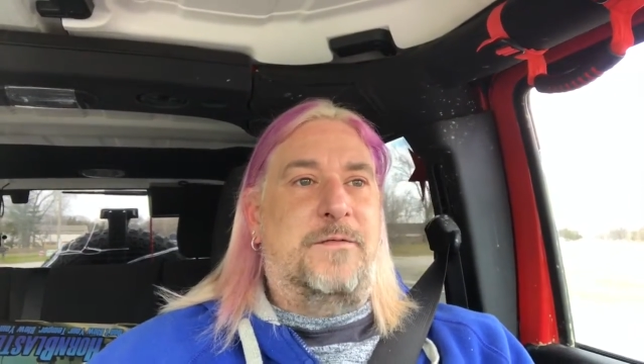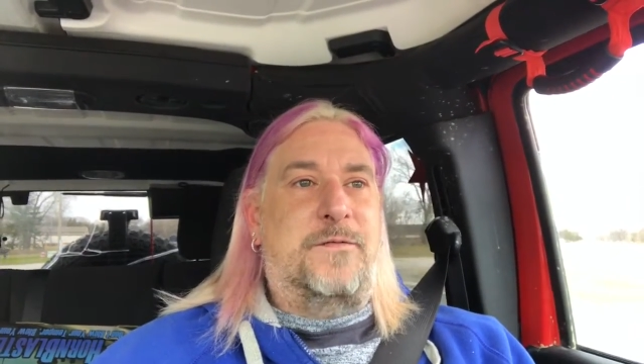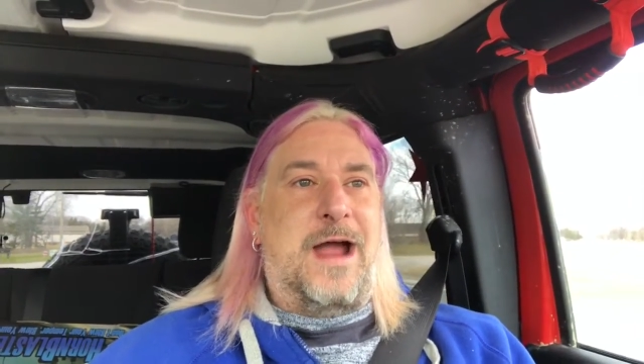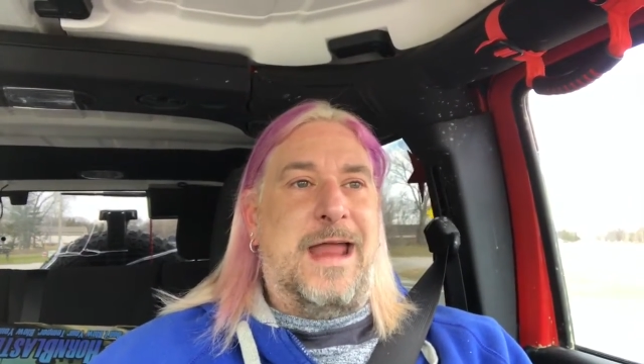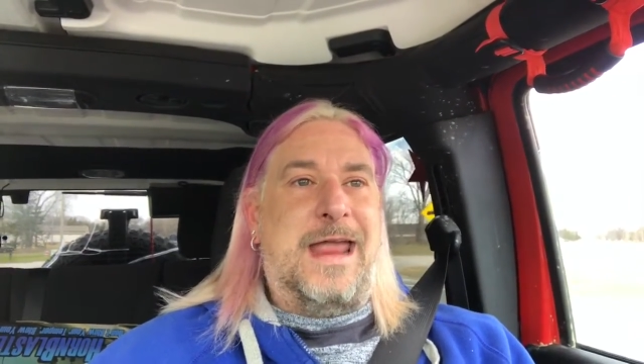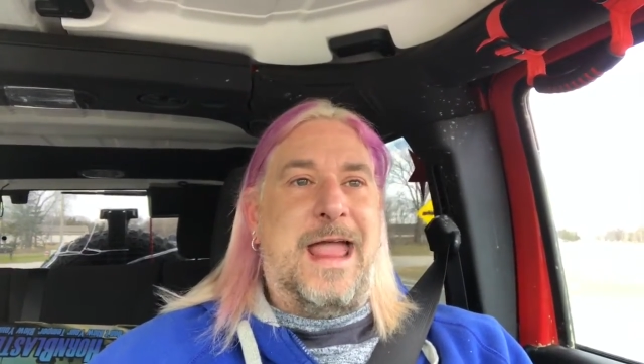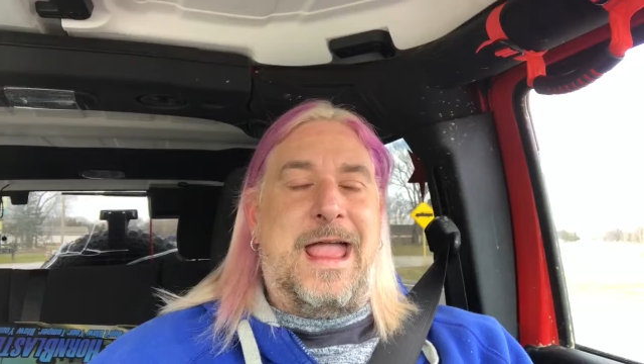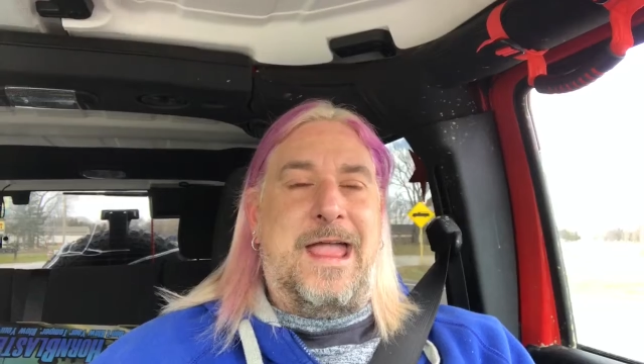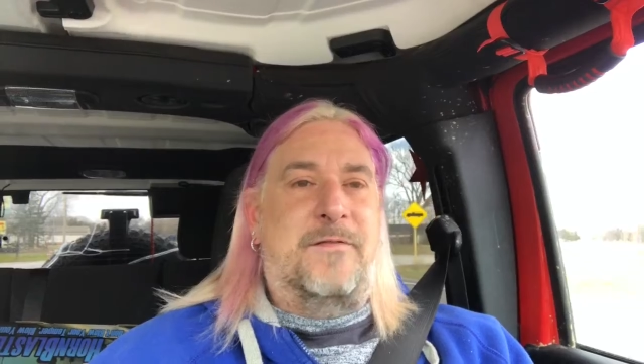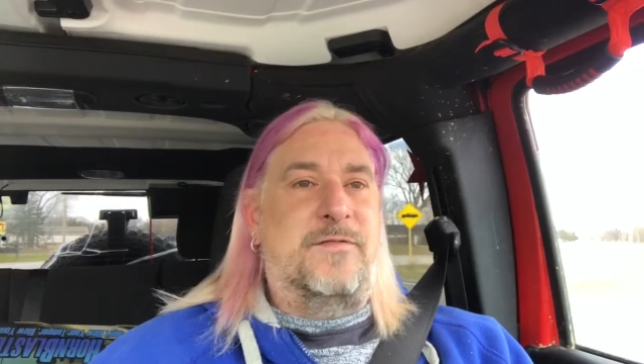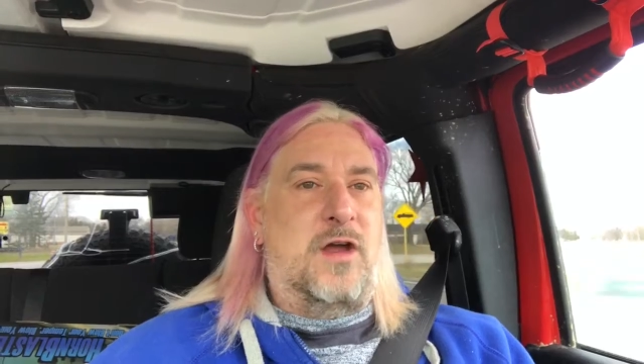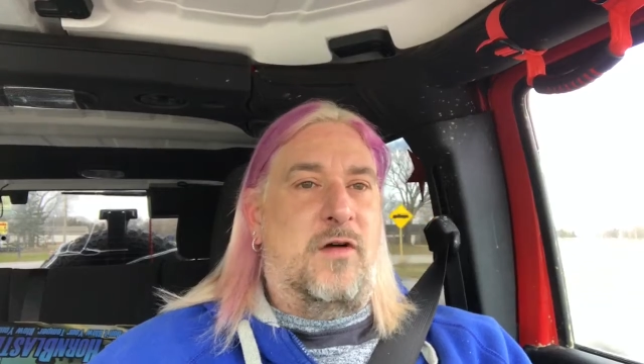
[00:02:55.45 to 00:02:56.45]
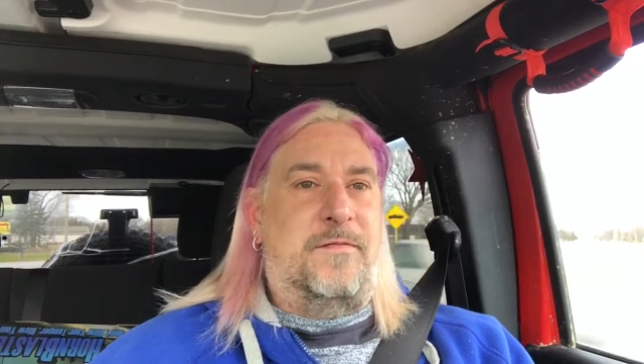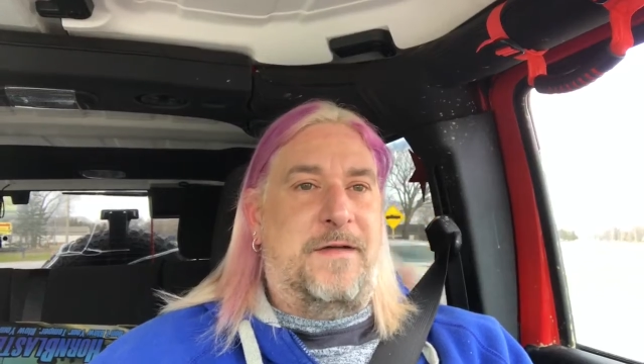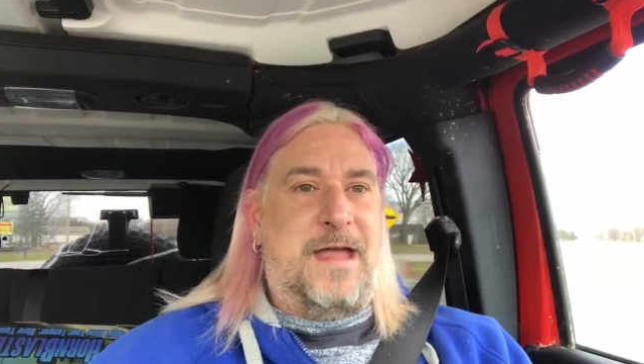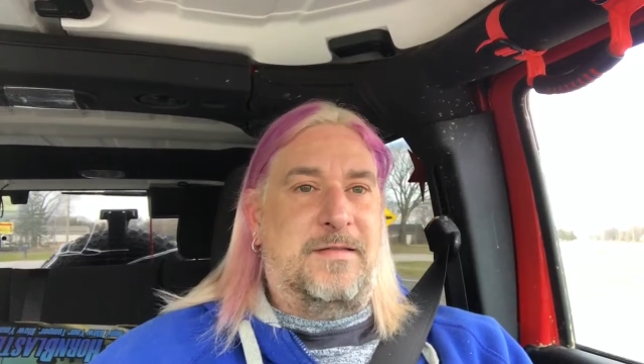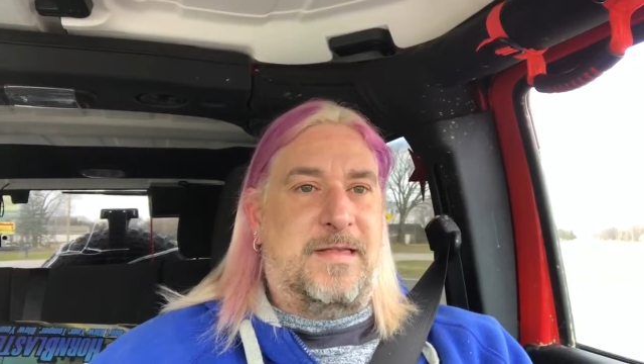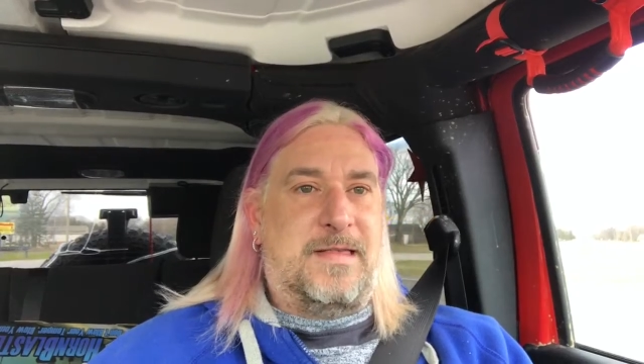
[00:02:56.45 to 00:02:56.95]
Friday, I have no
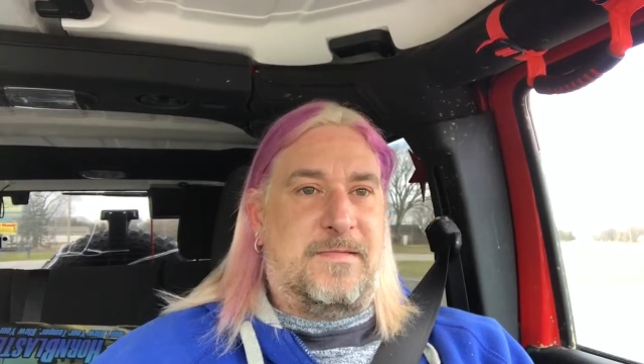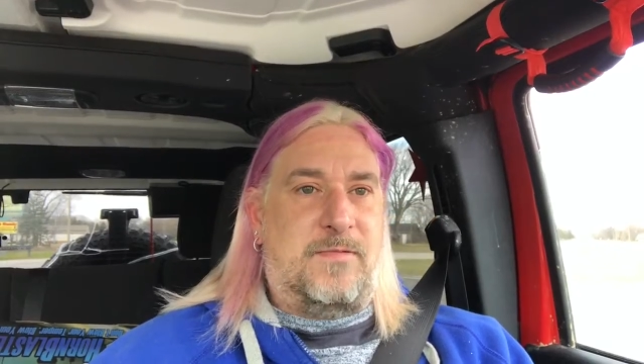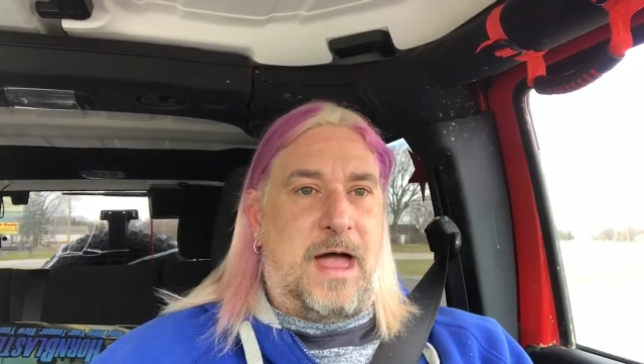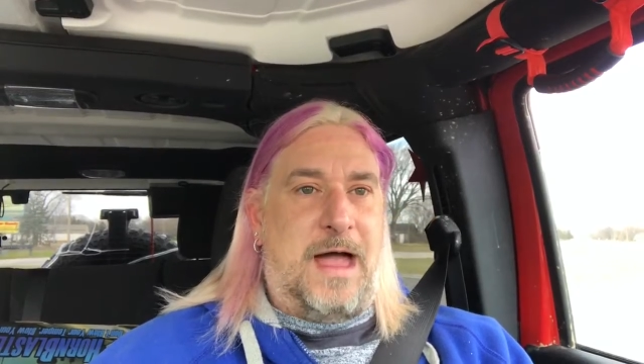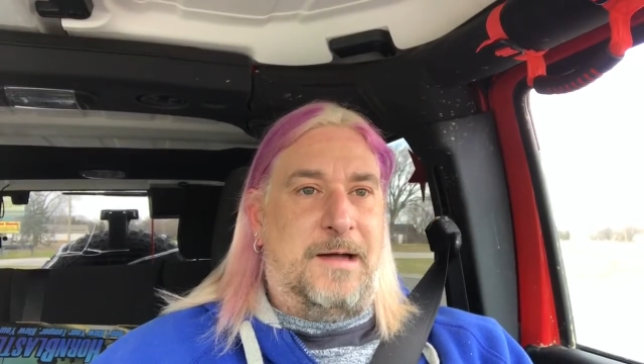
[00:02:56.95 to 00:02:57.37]
events